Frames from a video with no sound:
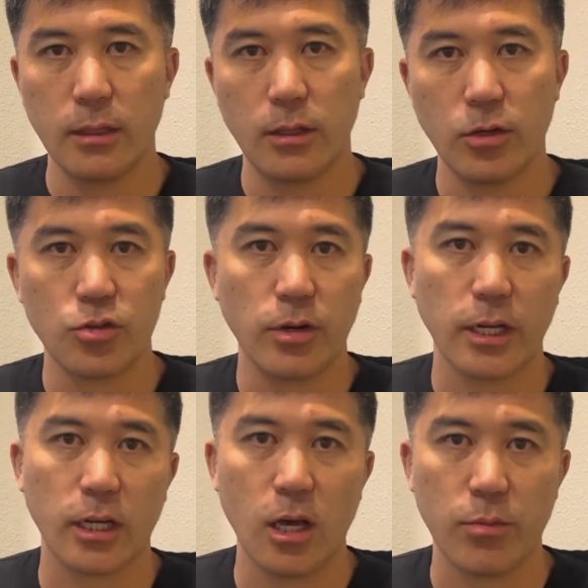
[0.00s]
they're trying to
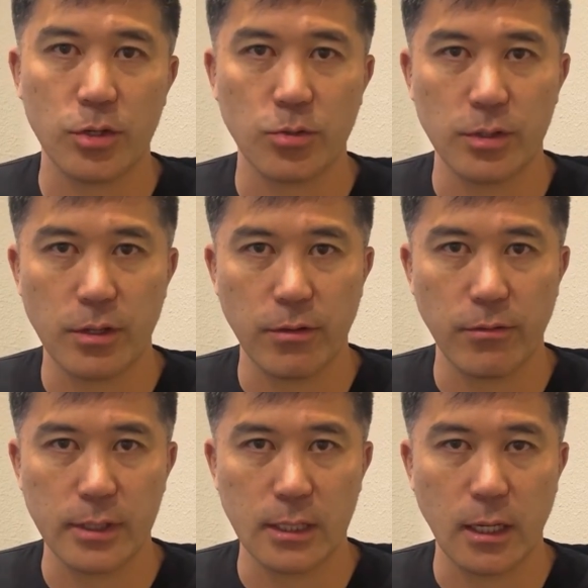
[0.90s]
accomplish with their
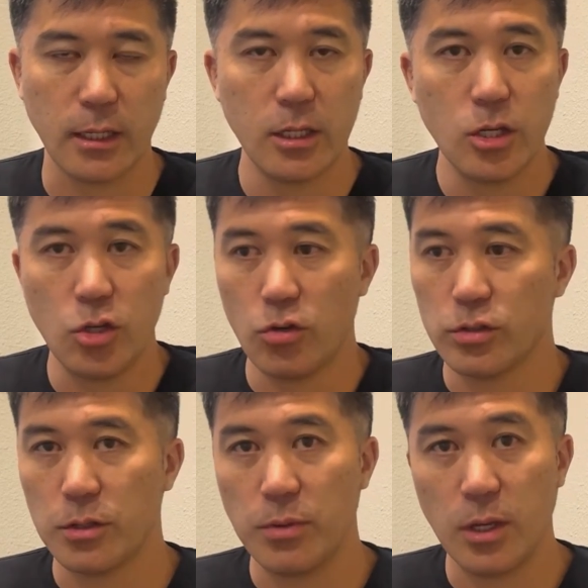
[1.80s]
Invisalign.
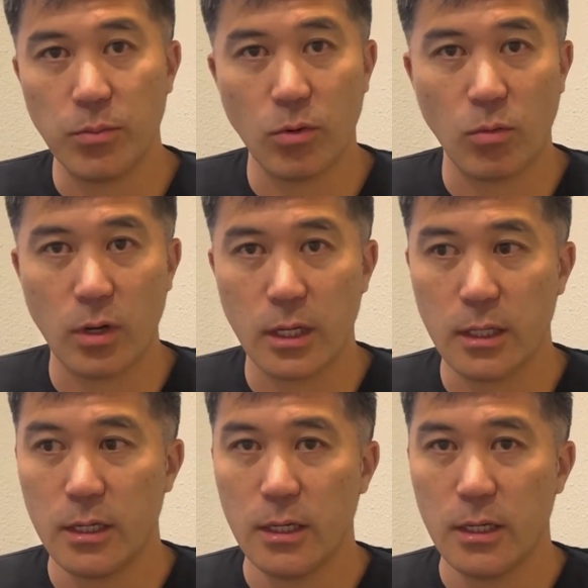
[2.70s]
Usually people want